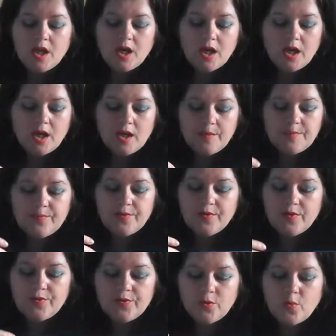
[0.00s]

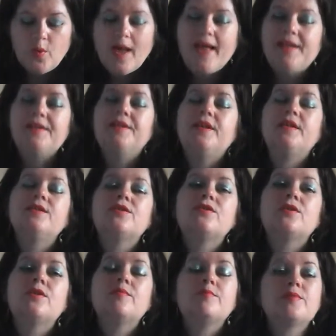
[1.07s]
The when in
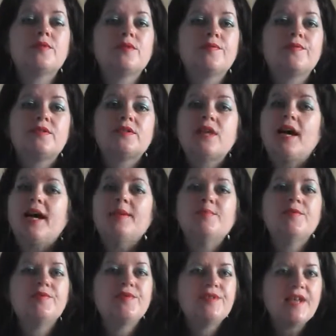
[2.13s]
terms of time
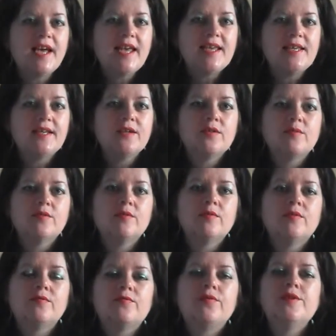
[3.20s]
of day.
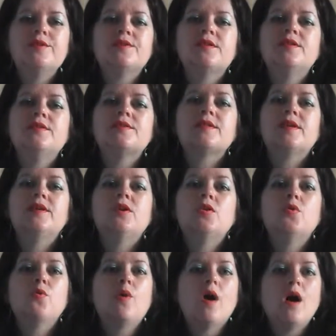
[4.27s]
For instance, in a
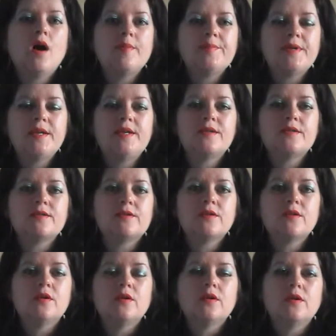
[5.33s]
noir piece,
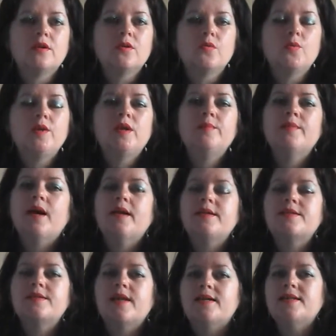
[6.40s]
we might
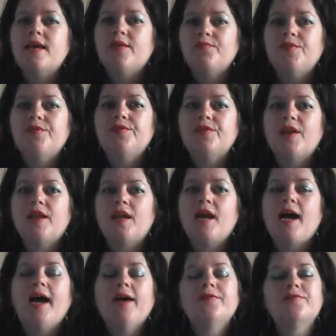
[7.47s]
set everything
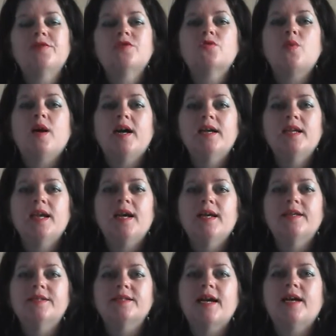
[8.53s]
after
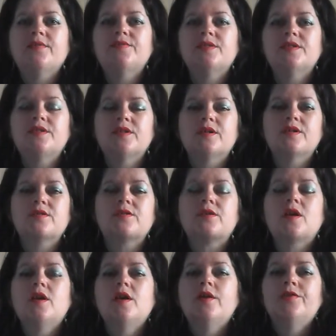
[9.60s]
twilight, after dusk.
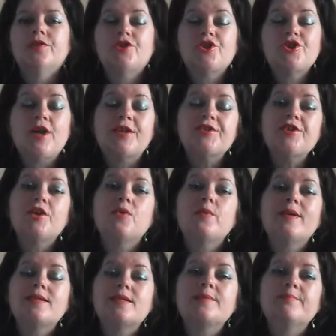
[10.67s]
The shadow
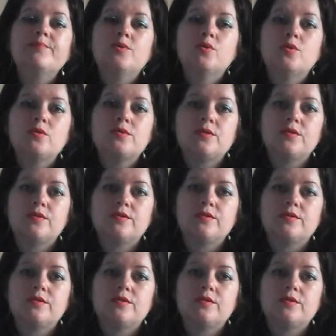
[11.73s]
is important.